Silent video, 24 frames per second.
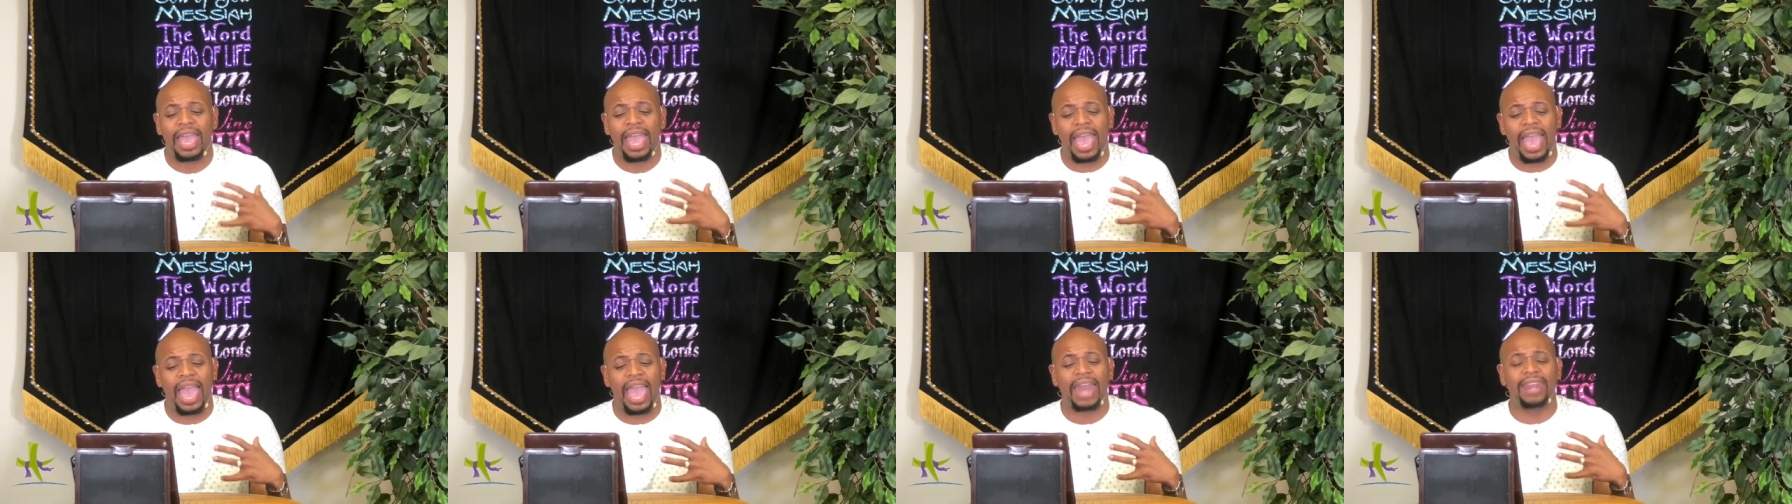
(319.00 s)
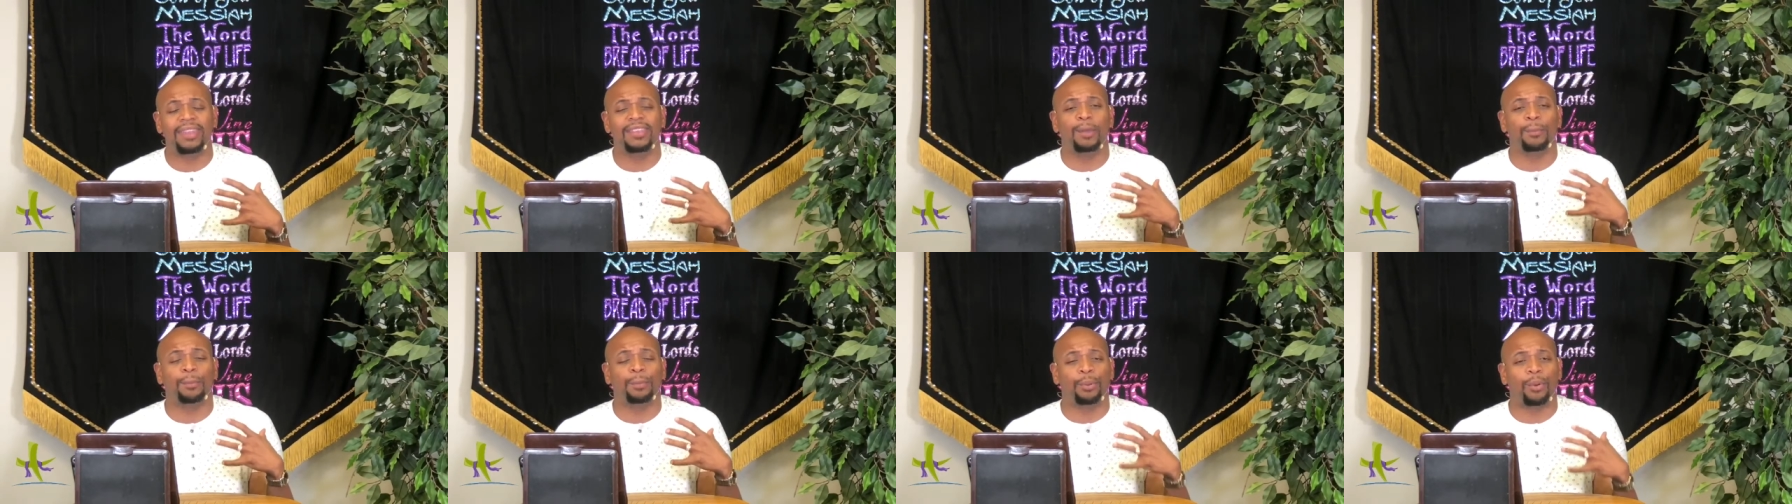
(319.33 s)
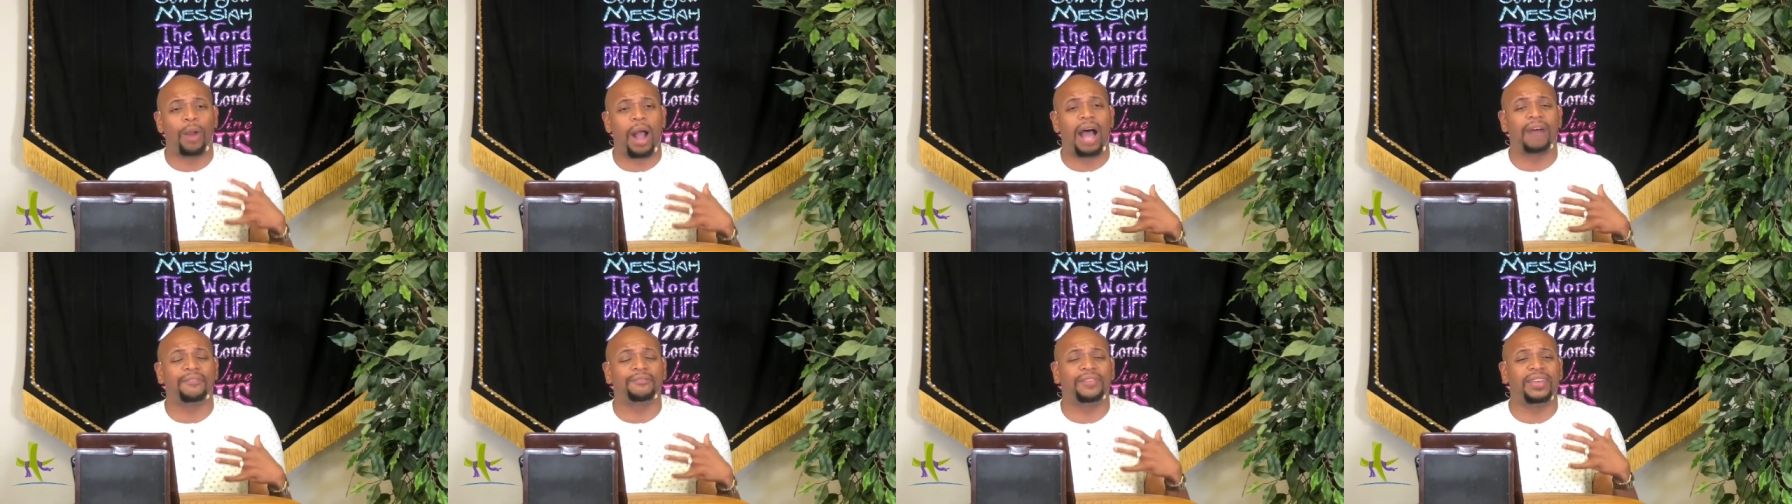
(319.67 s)
And the
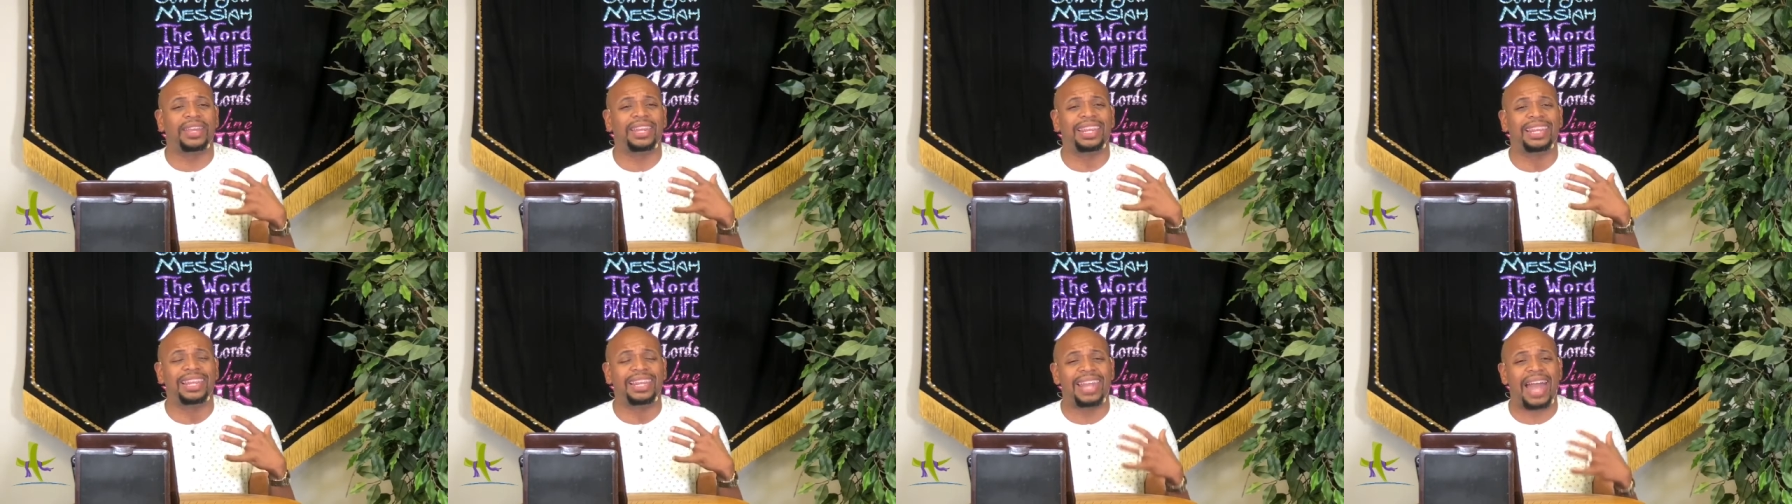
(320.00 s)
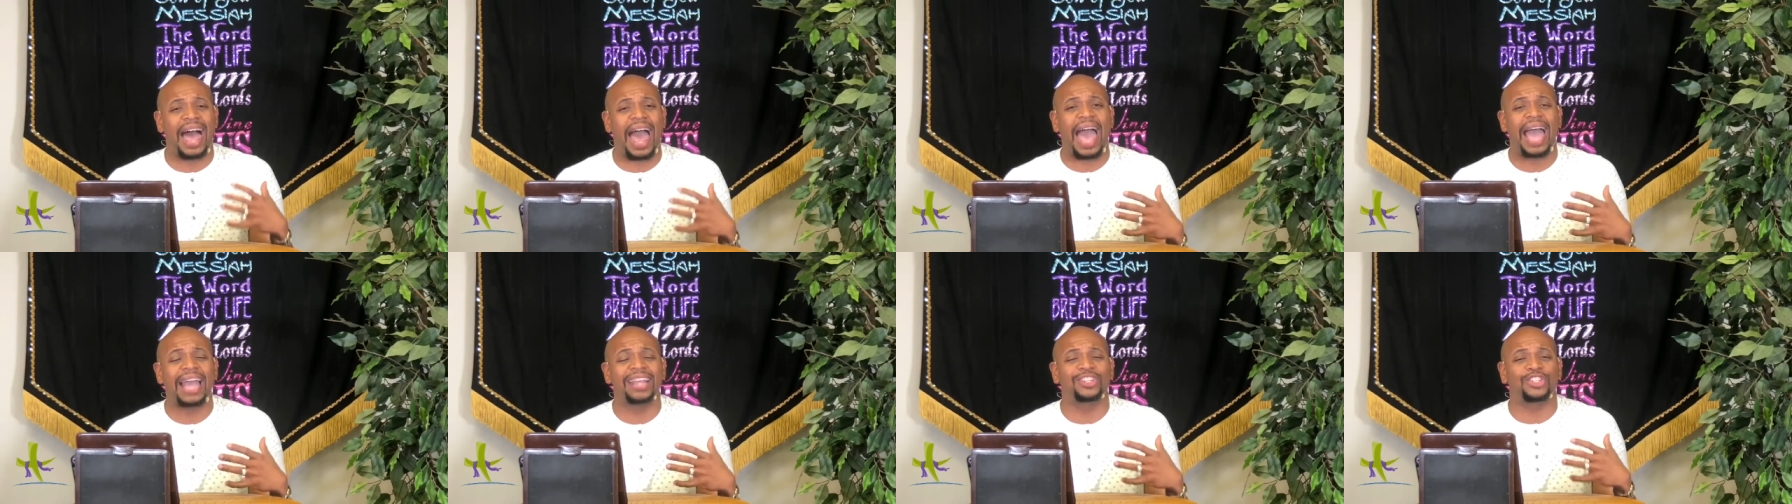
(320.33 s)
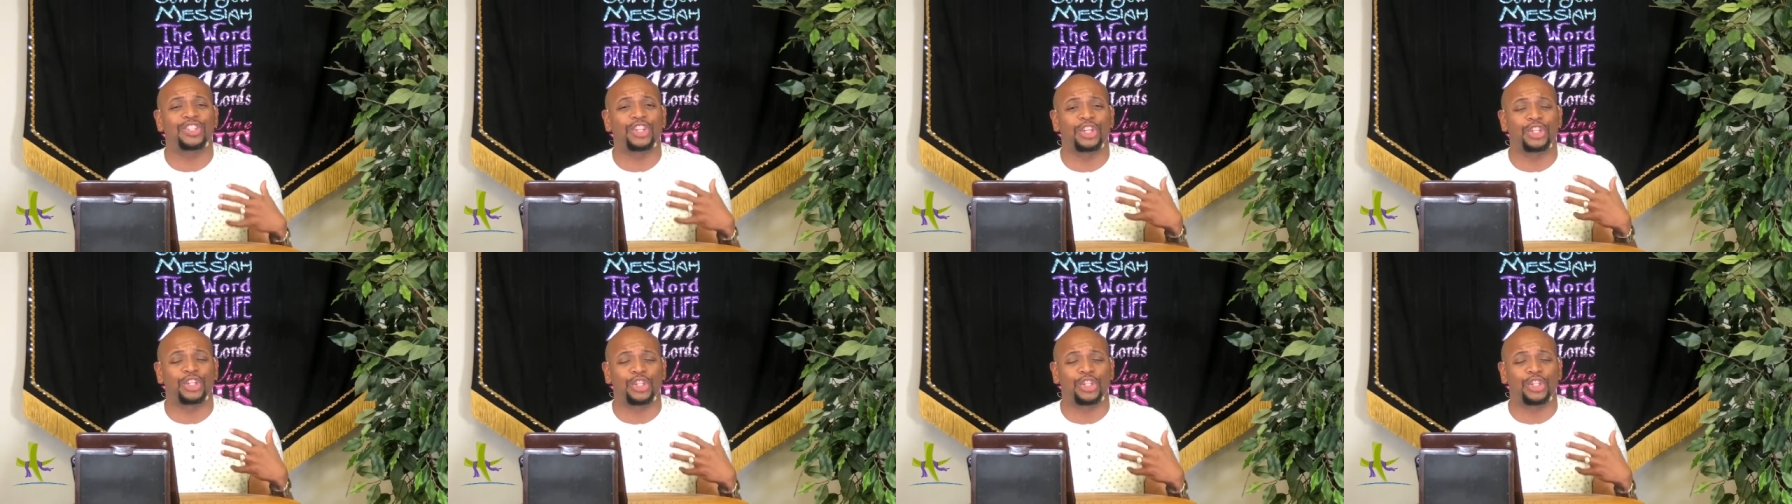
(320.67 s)
prophet Elijah